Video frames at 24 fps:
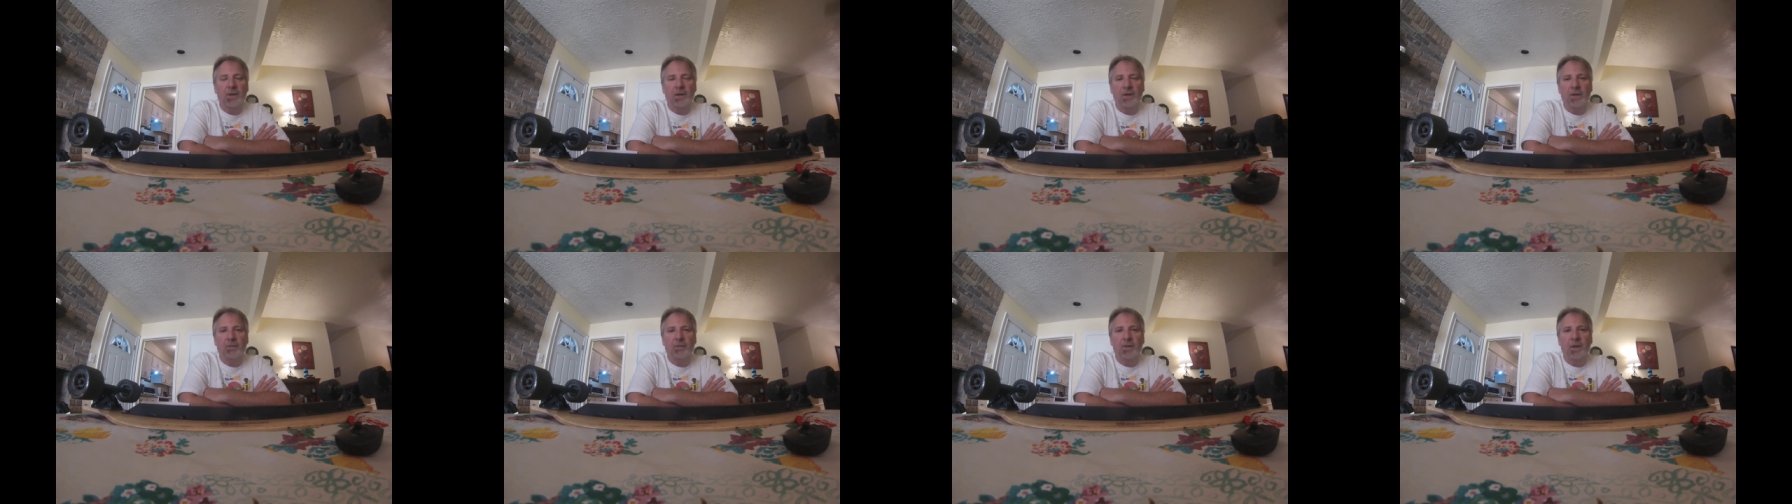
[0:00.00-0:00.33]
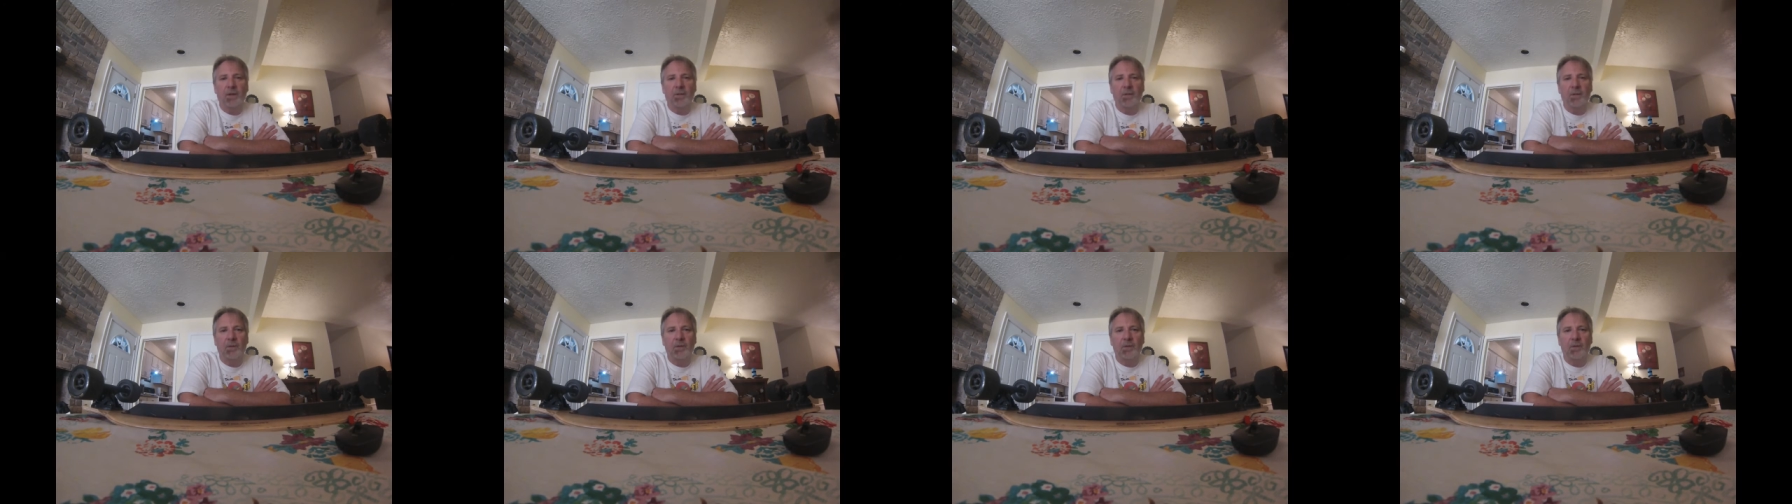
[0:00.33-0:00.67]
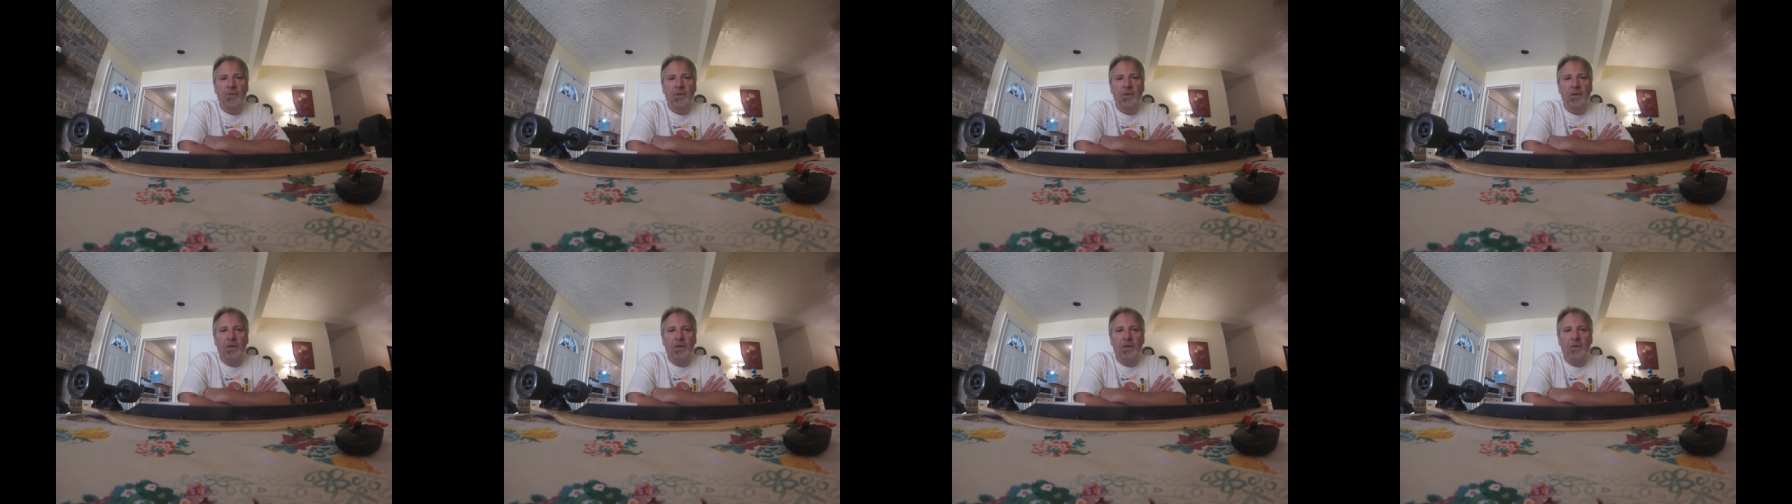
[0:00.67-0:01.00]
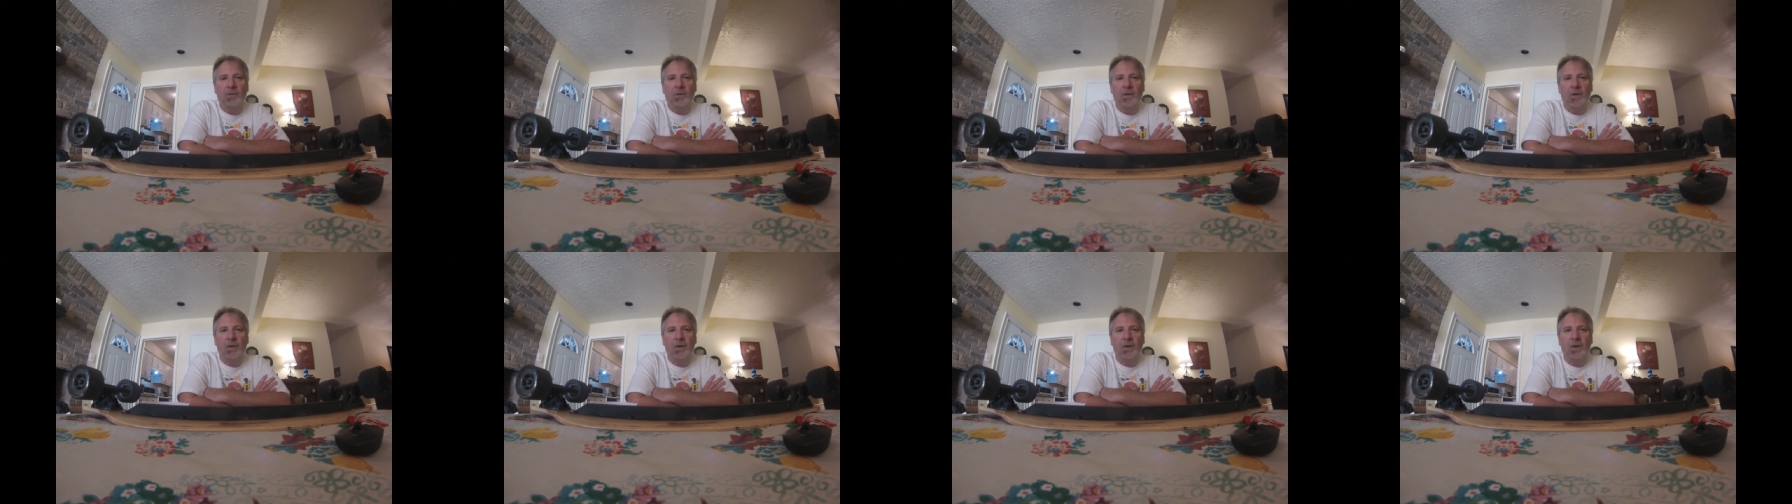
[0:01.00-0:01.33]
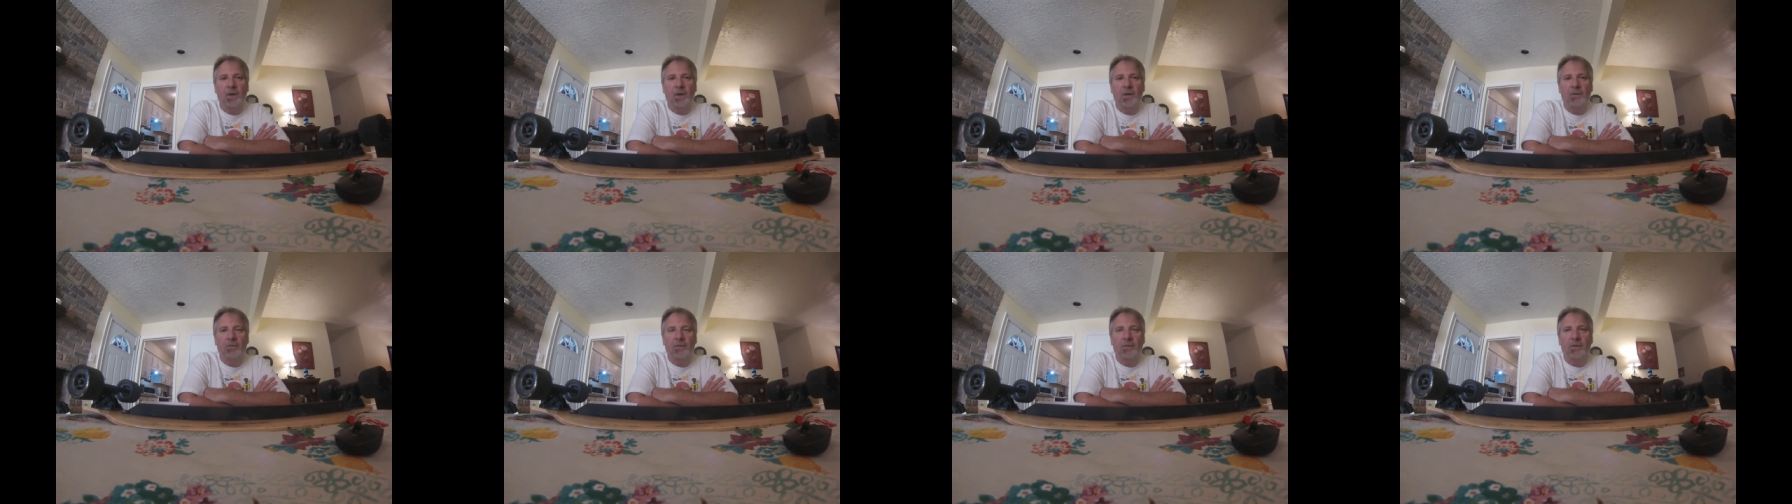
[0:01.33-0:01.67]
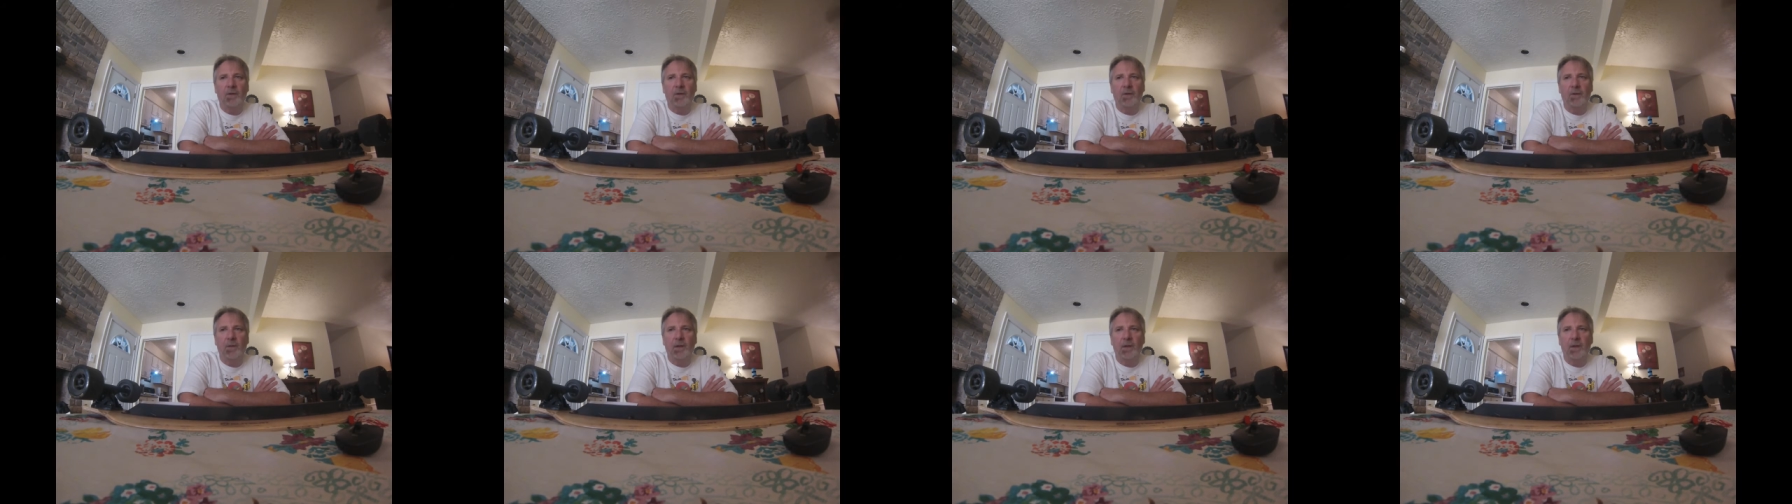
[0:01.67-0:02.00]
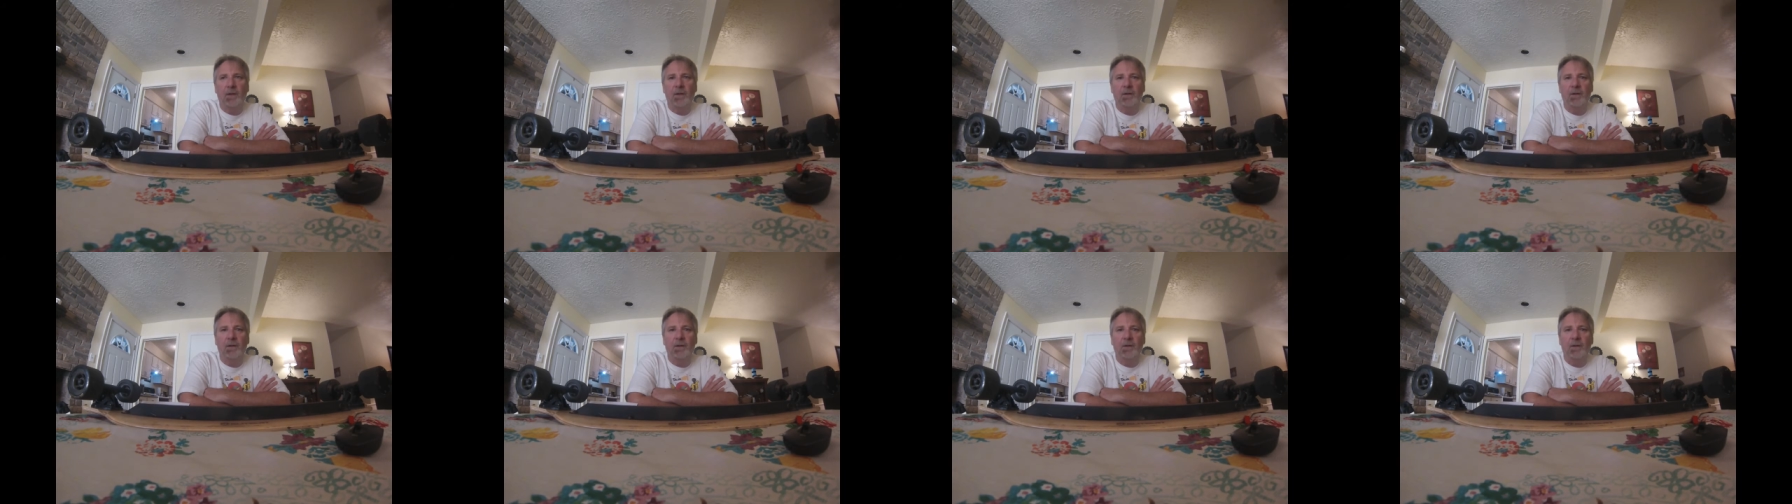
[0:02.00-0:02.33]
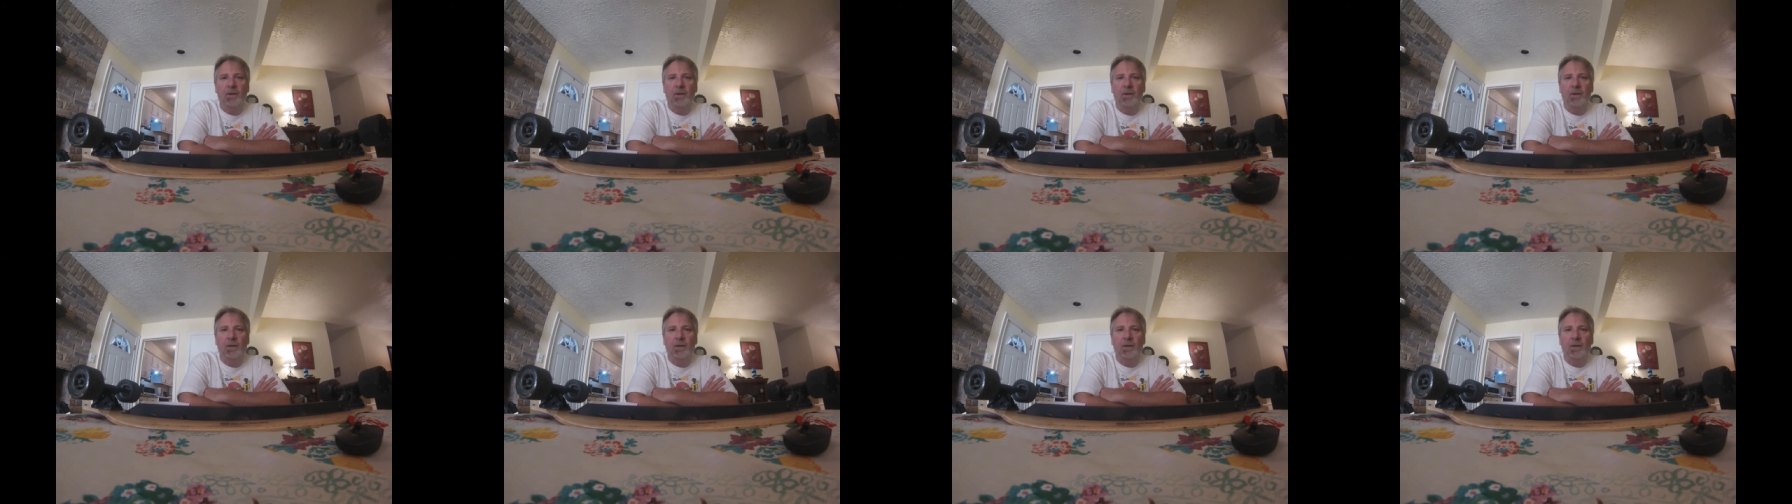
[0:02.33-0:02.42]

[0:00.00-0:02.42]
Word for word: I have people uh, walk out in front of me